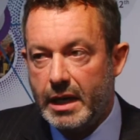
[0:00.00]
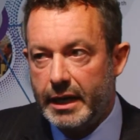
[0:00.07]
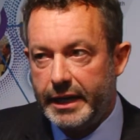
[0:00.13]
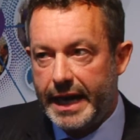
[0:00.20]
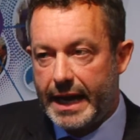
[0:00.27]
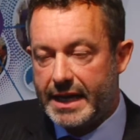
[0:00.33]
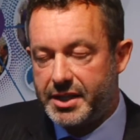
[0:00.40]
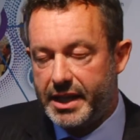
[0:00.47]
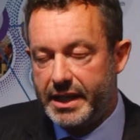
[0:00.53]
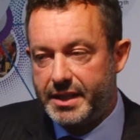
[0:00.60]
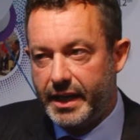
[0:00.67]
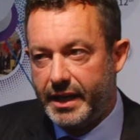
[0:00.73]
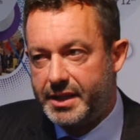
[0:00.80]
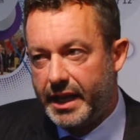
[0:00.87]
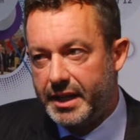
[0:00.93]
Yes,
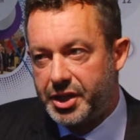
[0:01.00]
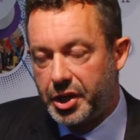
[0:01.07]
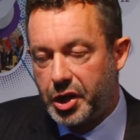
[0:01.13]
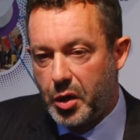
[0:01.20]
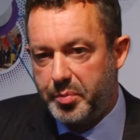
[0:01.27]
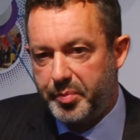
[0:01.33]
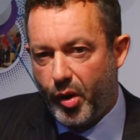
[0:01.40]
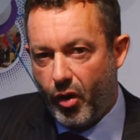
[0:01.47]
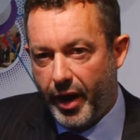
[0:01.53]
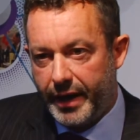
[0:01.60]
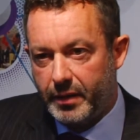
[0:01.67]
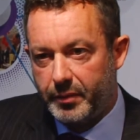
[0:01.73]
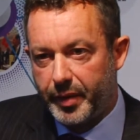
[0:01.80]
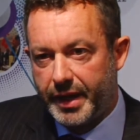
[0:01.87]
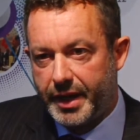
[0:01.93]
it's a good
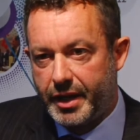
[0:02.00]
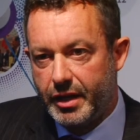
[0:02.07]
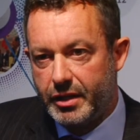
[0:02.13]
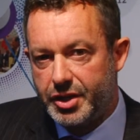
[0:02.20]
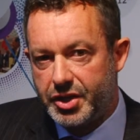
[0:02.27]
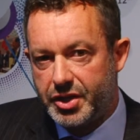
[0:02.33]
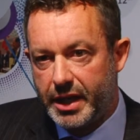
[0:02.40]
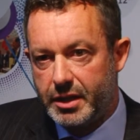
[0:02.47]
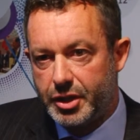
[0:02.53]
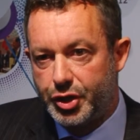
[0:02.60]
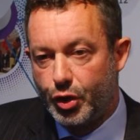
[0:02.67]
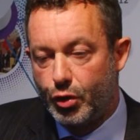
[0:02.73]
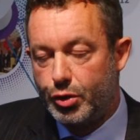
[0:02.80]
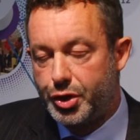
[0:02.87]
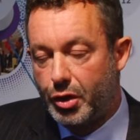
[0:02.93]
point, because since
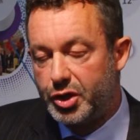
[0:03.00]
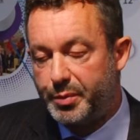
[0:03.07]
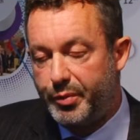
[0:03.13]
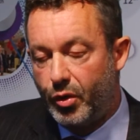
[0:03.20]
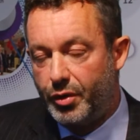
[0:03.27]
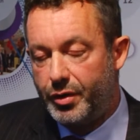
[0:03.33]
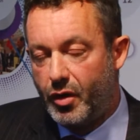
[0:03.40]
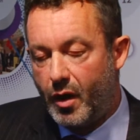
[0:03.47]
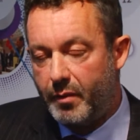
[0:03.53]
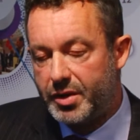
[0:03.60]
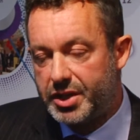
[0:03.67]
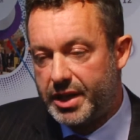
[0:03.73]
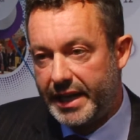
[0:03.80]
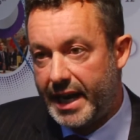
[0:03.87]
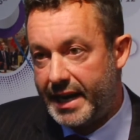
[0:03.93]
George Osborne
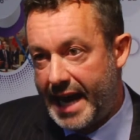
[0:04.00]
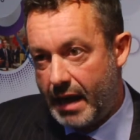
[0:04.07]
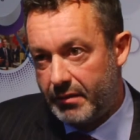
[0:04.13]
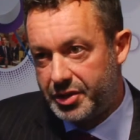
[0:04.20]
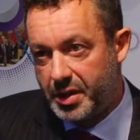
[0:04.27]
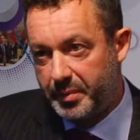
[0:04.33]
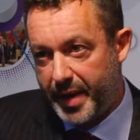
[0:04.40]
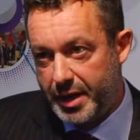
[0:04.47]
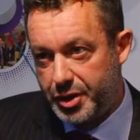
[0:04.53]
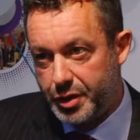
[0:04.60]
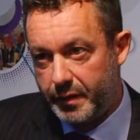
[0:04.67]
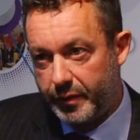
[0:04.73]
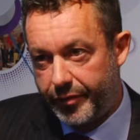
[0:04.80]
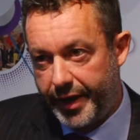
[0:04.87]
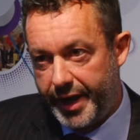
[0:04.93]
obviously announced the
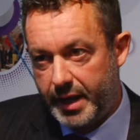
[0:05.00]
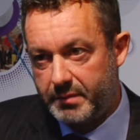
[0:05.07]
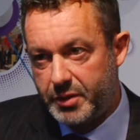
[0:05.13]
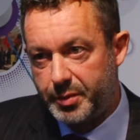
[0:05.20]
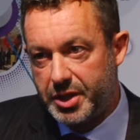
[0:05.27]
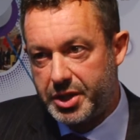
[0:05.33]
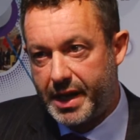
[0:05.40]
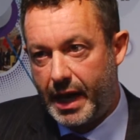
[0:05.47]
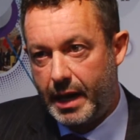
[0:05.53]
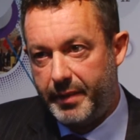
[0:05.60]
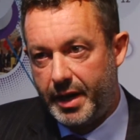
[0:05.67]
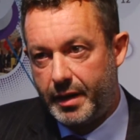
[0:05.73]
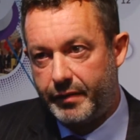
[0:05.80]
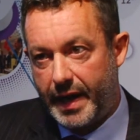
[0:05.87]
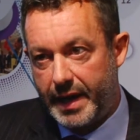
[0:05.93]
pension freedoms, which came
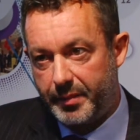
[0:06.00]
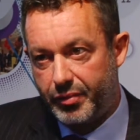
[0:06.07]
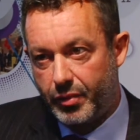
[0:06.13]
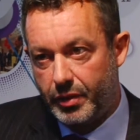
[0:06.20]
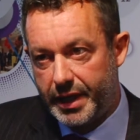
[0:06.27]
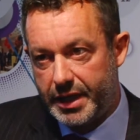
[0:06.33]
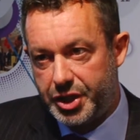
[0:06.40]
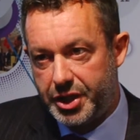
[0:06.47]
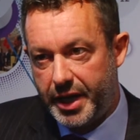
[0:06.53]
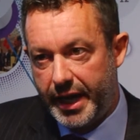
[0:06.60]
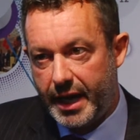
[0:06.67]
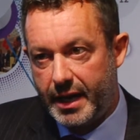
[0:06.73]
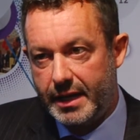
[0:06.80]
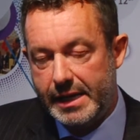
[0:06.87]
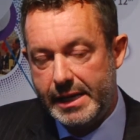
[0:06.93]
in of April this year,